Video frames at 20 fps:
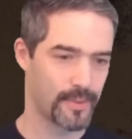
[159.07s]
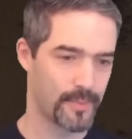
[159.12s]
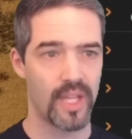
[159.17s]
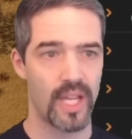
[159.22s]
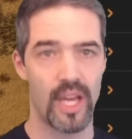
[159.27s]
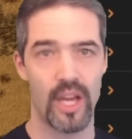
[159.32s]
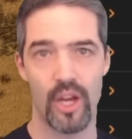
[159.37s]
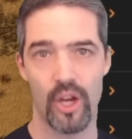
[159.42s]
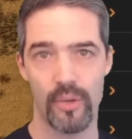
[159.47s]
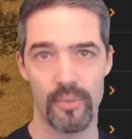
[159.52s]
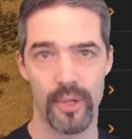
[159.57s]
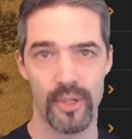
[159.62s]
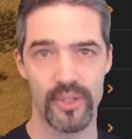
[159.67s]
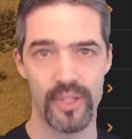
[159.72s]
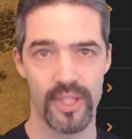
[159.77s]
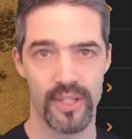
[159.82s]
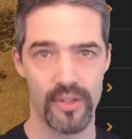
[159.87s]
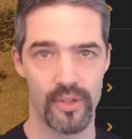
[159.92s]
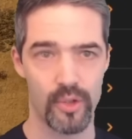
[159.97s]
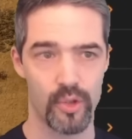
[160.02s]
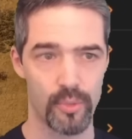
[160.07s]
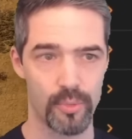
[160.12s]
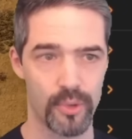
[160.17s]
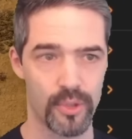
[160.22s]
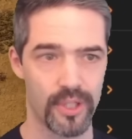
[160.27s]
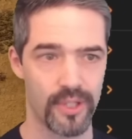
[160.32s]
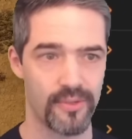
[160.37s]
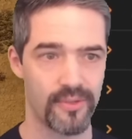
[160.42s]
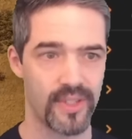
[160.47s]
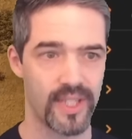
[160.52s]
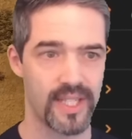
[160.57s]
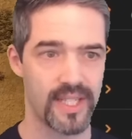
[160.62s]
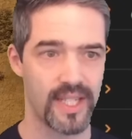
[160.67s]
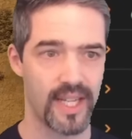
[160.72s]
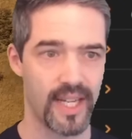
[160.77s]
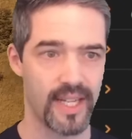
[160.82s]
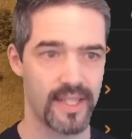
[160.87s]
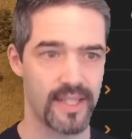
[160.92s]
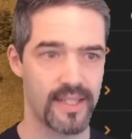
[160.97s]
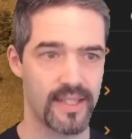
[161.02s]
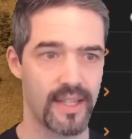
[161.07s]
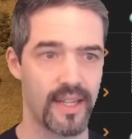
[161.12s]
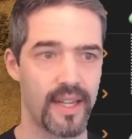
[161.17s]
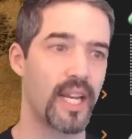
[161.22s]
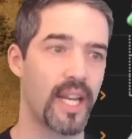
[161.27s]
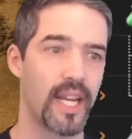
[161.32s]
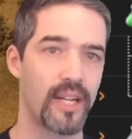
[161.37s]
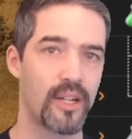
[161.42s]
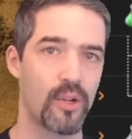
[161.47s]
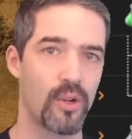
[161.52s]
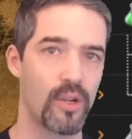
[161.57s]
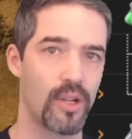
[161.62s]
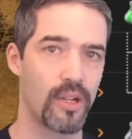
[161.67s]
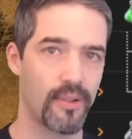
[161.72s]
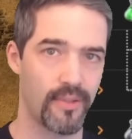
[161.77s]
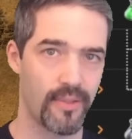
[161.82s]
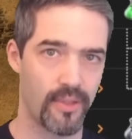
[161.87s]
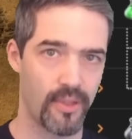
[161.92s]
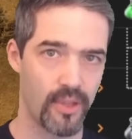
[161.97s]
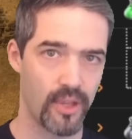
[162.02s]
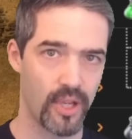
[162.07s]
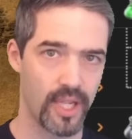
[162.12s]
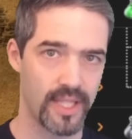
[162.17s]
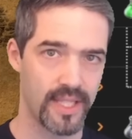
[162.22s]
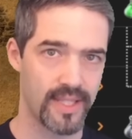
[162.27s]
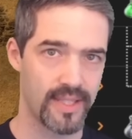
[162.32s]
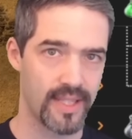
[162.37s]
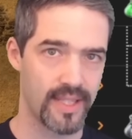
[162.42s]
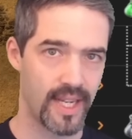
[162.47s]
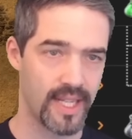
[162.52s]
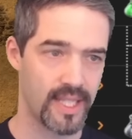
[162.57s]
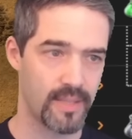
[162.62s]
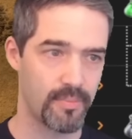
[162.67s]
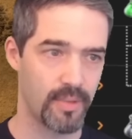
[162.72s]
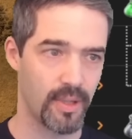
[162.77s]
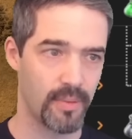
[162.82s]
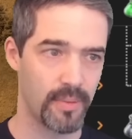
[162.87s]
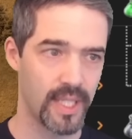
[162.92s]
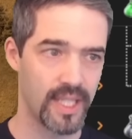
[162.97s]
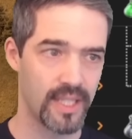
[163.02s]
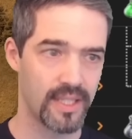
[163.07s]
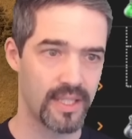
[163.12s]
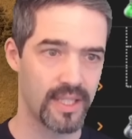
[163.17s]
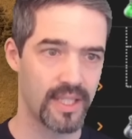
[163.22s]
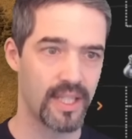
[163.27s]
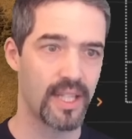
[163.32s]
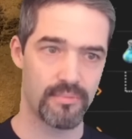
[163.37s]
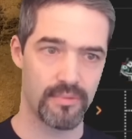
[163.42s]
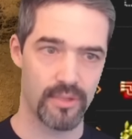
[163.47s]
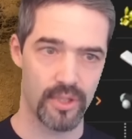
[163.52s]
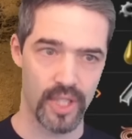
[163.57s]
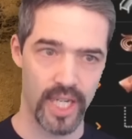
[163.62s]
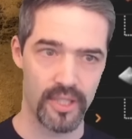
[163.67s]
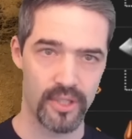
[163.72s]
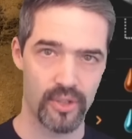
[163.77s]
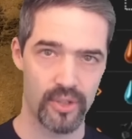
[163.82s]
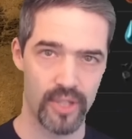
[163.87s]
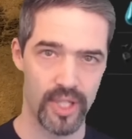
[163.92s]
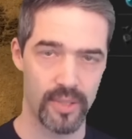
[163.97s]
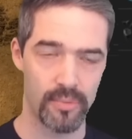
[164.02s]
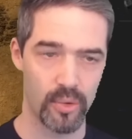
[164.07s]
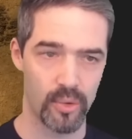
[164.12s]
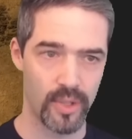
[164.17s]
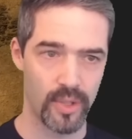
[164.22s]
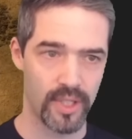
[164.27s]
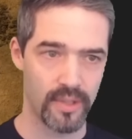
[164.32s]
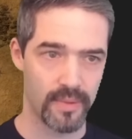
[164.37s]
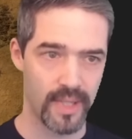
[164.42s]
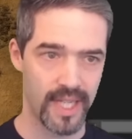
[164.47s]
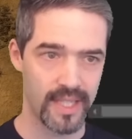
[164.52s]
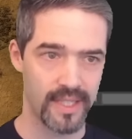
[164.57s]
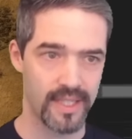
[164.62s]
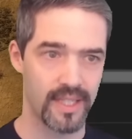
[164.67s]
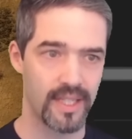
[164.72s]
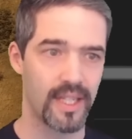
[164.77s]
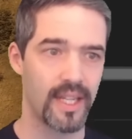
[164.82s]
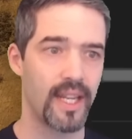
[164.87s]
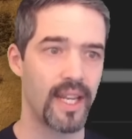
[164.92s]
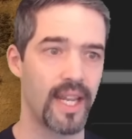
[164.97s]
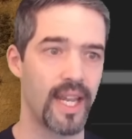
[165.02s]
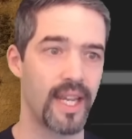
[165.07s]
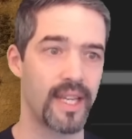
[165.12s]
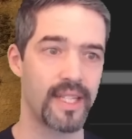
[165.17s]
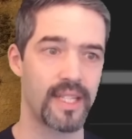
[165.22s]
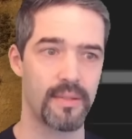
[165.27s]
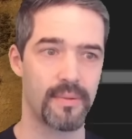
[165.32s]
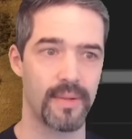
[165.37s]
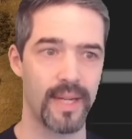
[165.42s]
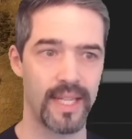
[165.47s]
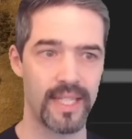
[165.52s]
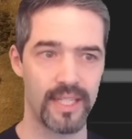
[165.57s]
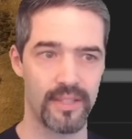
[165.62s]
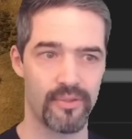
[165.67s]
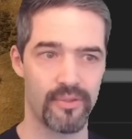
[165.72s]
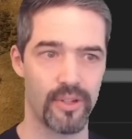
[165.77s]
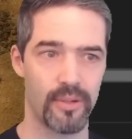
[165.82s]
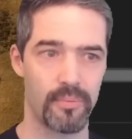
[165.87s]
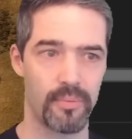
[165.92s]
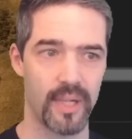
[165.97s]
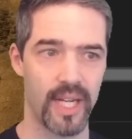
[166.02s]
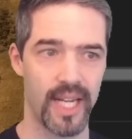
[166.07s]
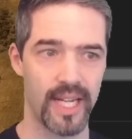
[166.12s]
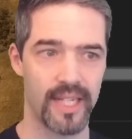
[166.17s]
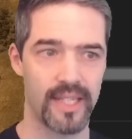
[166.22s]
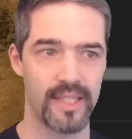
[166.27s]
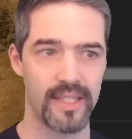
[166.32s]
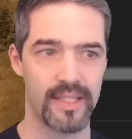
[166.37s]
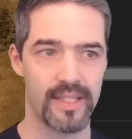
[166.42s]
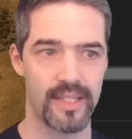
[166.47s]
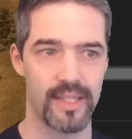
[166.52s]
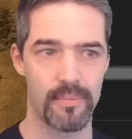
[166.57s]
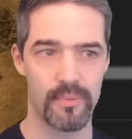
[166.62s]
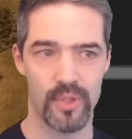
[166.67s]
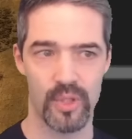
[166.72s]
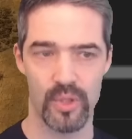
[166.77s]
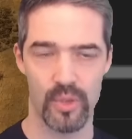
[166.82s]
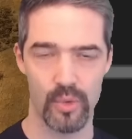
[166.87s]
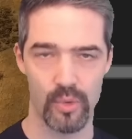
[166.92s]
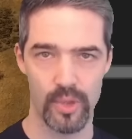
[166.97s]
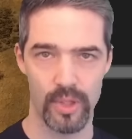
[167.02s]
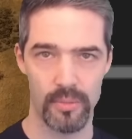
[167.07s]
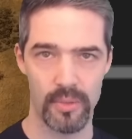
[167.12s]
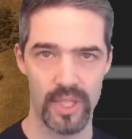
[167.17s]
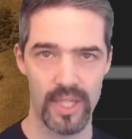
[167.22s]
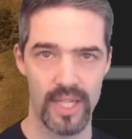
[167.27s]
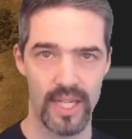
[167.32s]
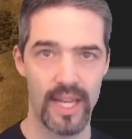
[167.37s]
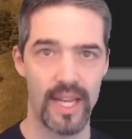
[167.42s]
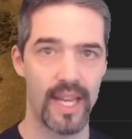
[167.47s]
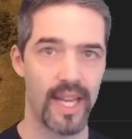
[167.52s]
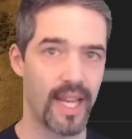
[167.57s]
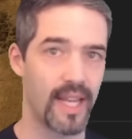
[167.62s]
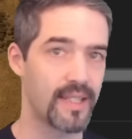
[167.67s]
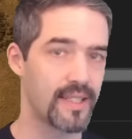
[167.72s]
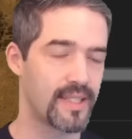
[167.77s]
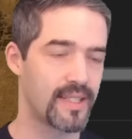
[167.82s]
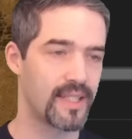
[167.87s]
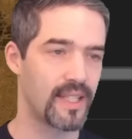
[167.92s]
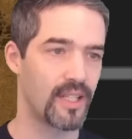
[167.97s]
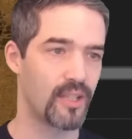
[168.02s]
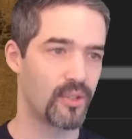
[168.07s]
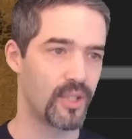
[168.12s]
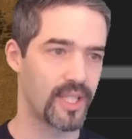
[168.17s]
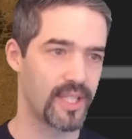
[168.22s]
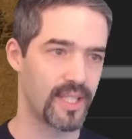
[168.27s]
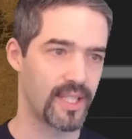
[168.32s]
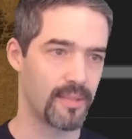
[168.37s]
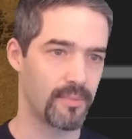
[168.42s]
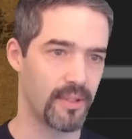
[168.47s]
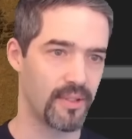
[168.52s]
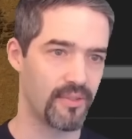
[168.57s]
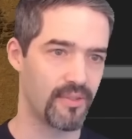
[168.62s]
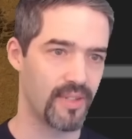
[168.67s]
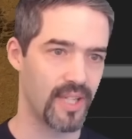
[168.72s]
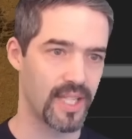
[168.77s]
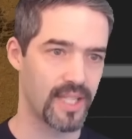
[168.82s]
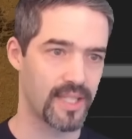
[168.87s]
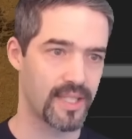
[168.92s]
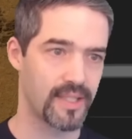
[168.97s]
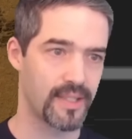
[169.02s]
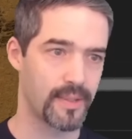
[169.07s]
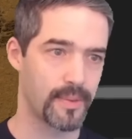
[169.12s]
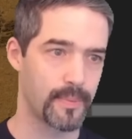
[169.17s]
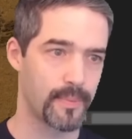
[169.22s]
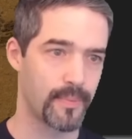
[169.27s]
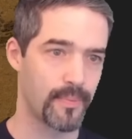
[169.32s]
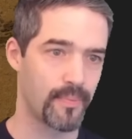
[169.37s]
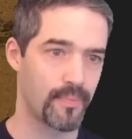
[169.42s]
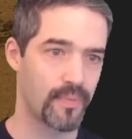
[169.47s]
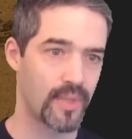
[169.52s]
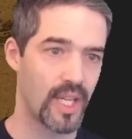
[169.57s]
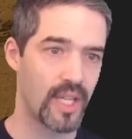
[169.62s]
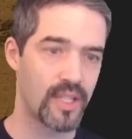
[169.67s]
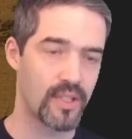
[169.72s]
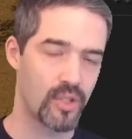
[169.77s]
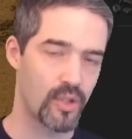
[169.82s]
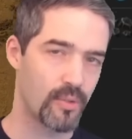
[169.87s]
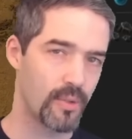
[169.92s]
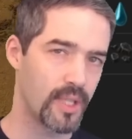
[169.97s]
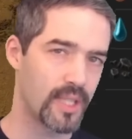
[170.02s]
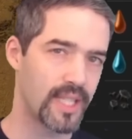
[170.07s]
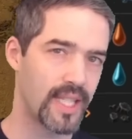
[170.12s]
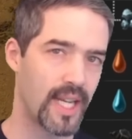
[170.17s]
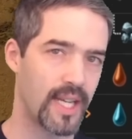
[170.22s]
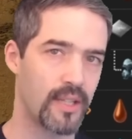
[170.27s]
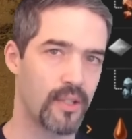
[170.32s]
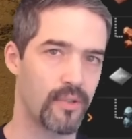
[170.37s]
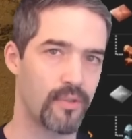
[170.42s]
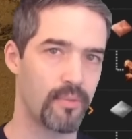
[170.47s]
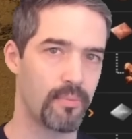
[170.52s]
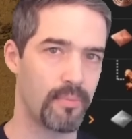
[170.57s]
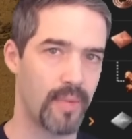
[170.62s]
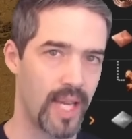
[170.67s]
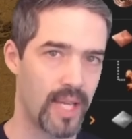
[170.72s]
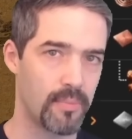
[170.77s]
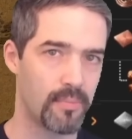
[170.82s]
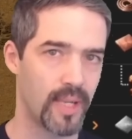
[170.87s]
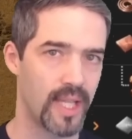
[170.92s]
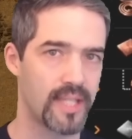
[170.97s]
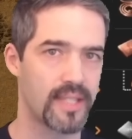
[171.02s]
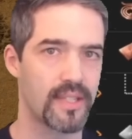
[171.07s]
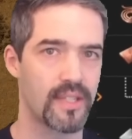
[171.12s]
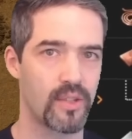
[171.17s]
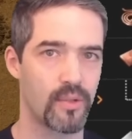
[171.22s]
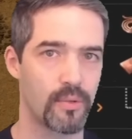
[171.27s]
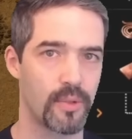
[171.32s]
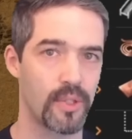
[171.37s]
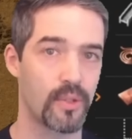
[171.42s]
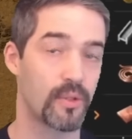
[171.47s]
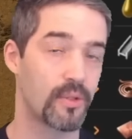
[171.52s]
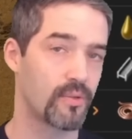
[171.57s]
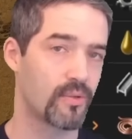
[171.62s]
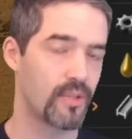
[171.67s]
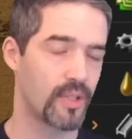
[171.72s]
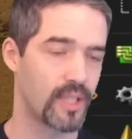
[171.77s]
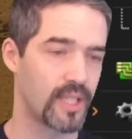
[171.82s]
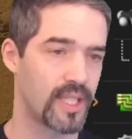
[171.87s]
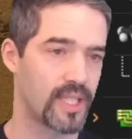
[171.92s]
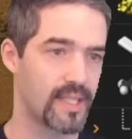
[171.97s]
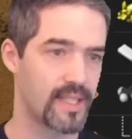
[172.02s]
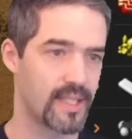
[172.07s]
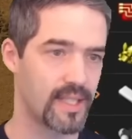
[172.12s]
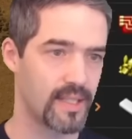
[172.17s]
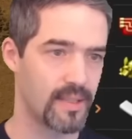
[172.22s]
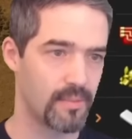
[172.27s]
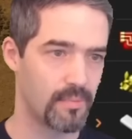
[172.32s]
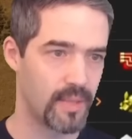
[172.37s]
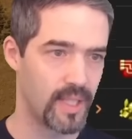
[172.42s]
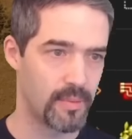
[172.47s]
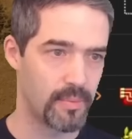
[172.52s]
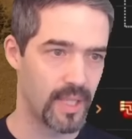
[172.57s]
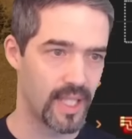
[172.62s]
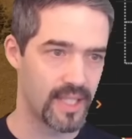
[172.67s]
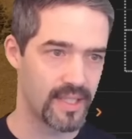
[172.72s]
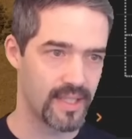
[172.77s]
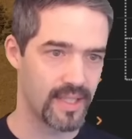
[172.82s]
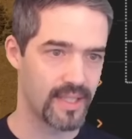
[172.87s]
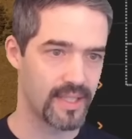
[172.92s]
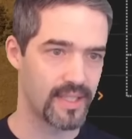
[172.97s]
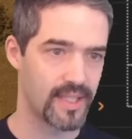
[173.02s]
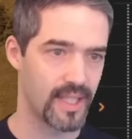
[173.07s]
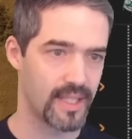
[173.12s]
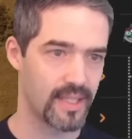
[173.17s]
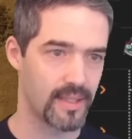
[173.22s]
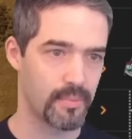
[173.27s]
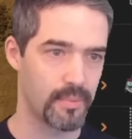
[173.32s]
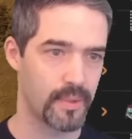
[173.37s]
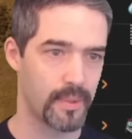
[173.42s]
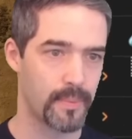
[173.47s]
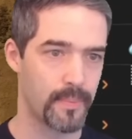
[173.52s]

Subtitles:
How about the throughput of the signs? A goal of 30 signs per minute, red, green, blue and white, and 20 for black seems doable and still reasonably fast. So what kind of main bus do we need for this minimalistic setup?